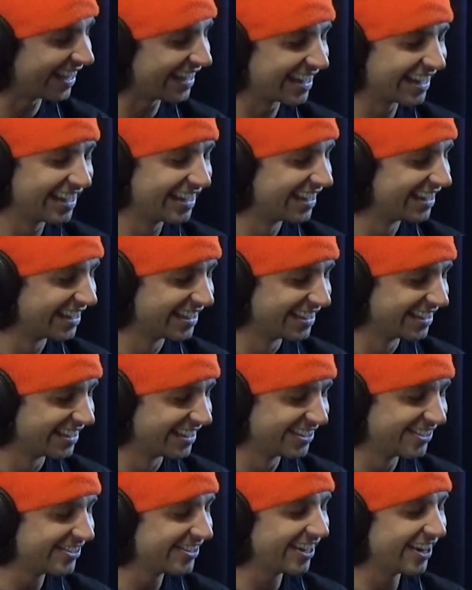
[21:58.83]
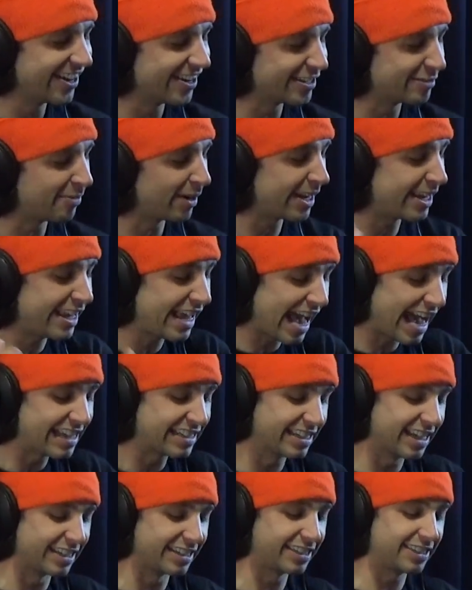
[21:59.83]
Like, who knows? But he
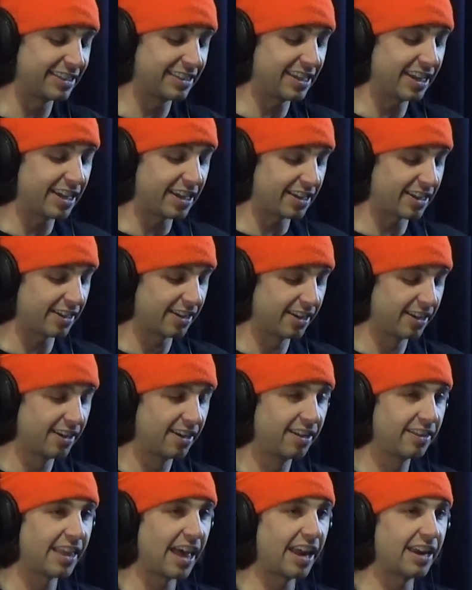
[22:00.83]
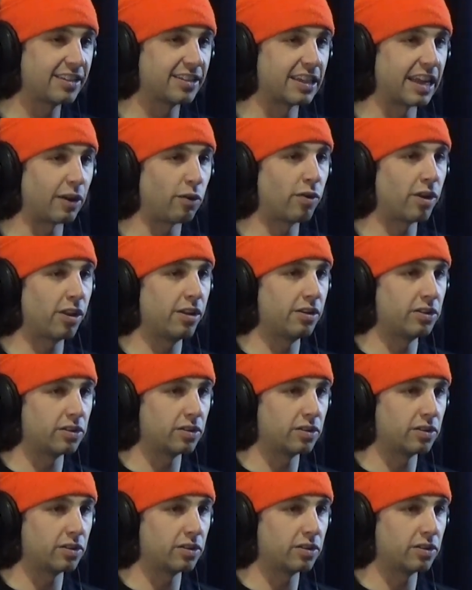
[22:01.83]
has a stick that is like one of